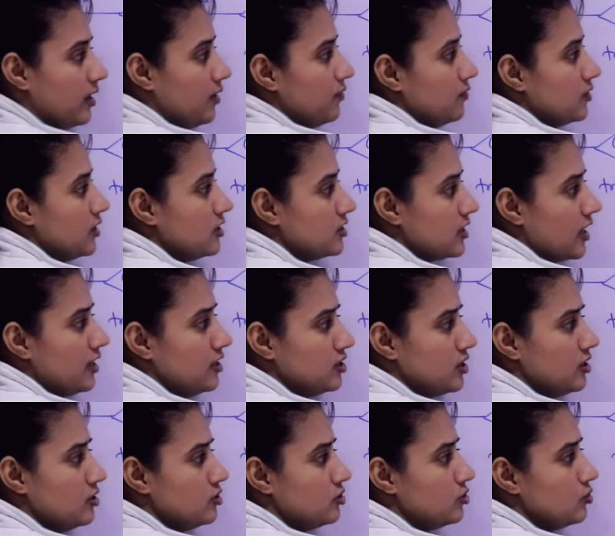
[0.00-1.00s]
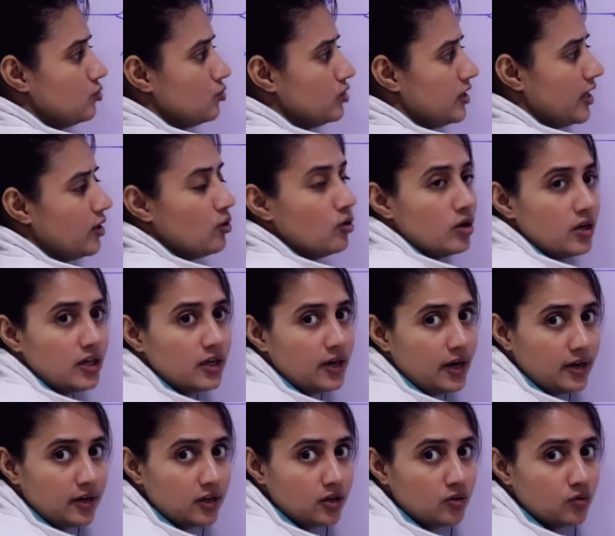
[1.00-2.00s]
If this condition is true, then only
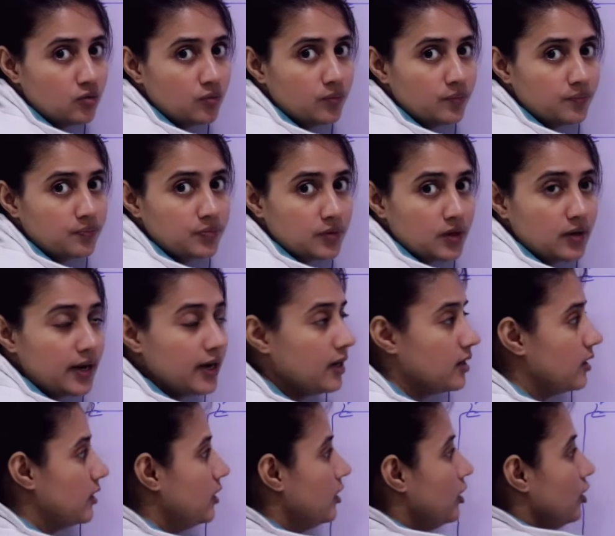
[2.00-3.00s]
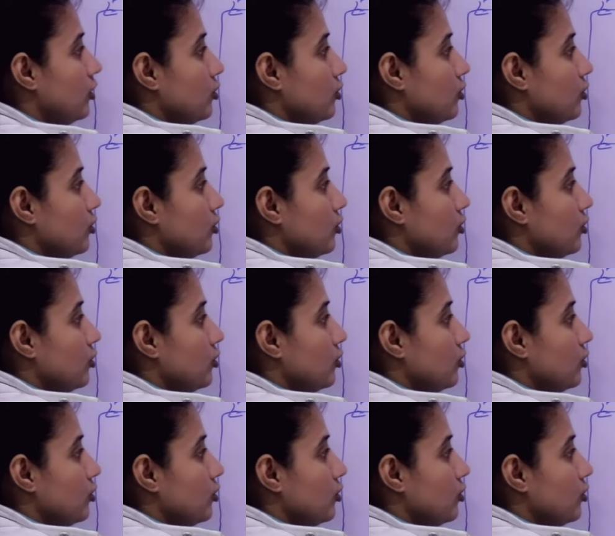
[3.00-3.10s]
continue, right?